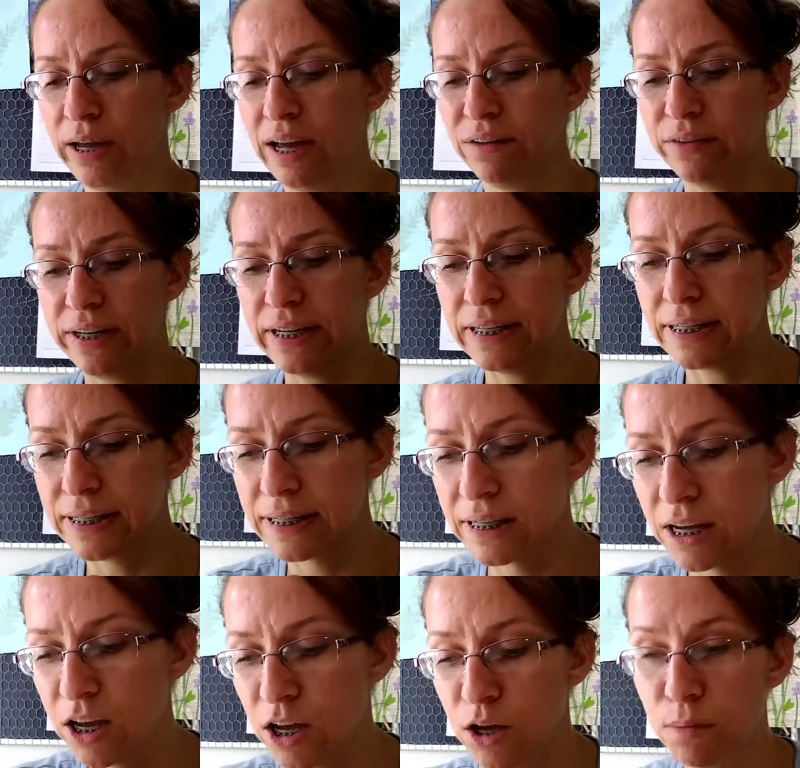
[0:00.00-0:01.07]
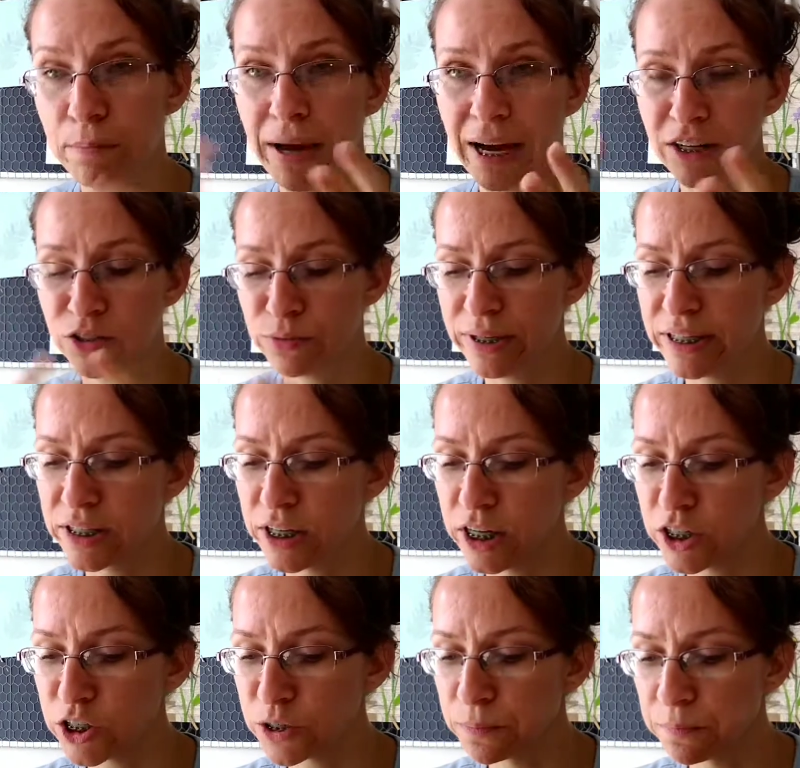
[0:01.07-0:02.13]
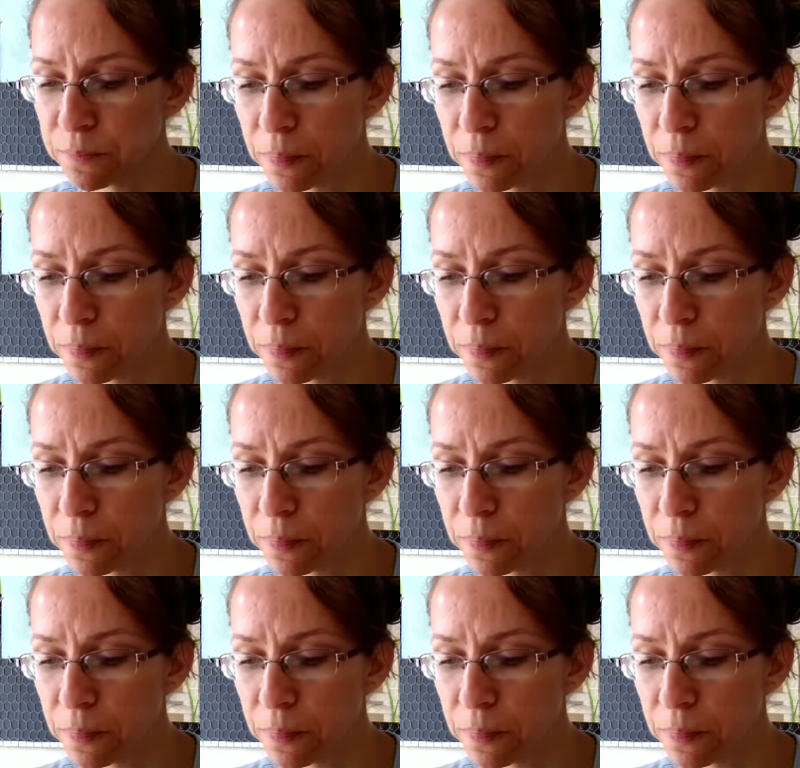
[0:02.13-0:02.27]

Evidence-Backed Research.